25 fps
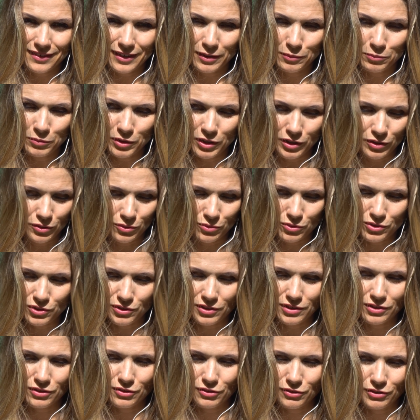I mean, use
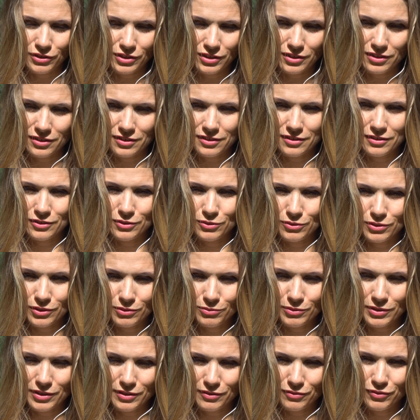your intuition, do it
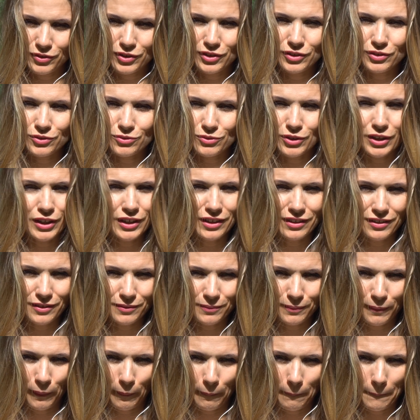when it feels right,
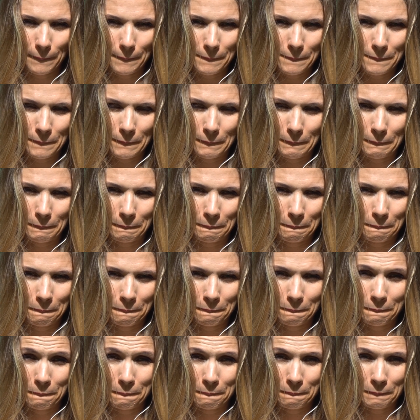
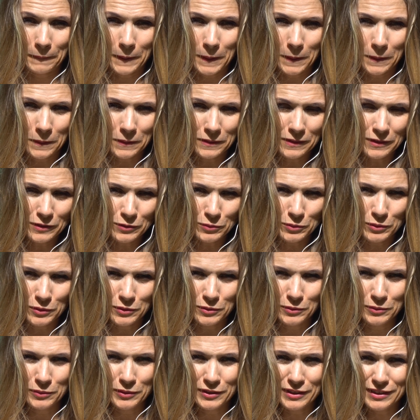then others will
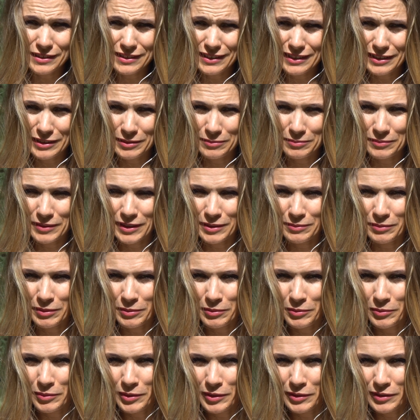do the same, and
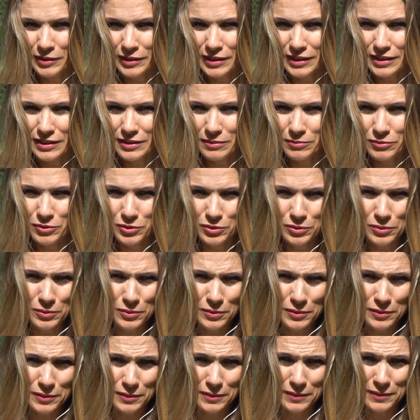maybe we can get some
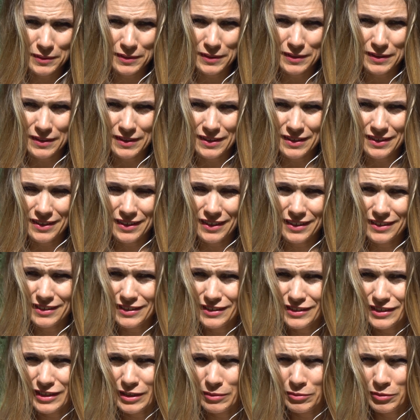truth on
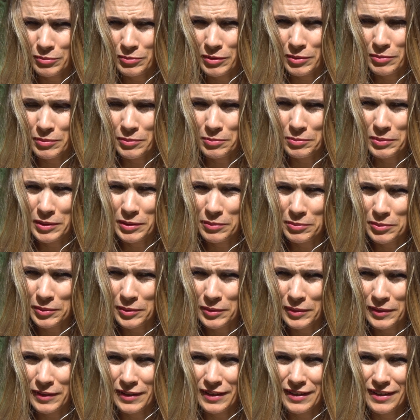the table. Maybe
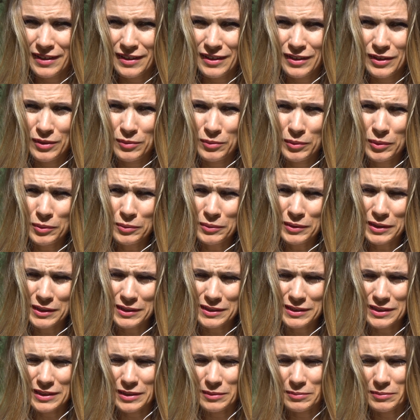people won't
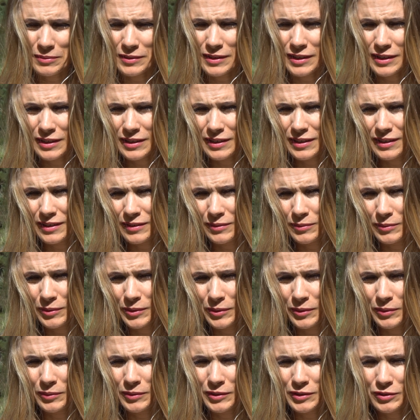accept that
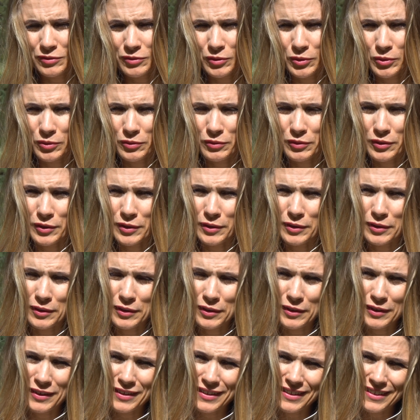we always vote for
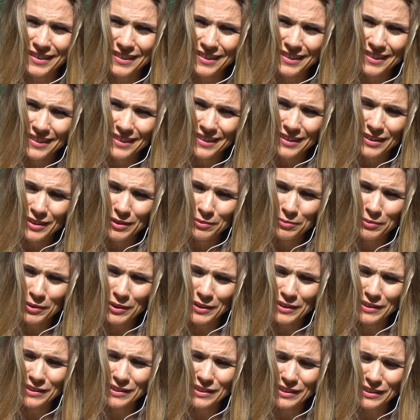
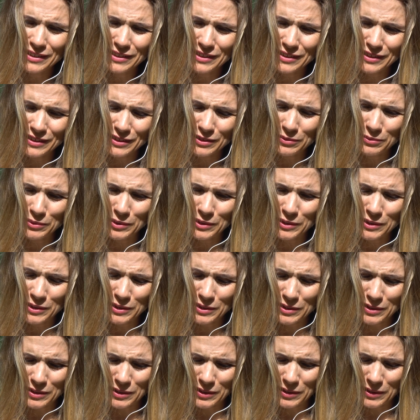politicians
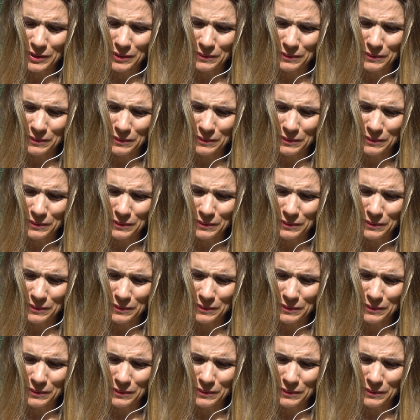which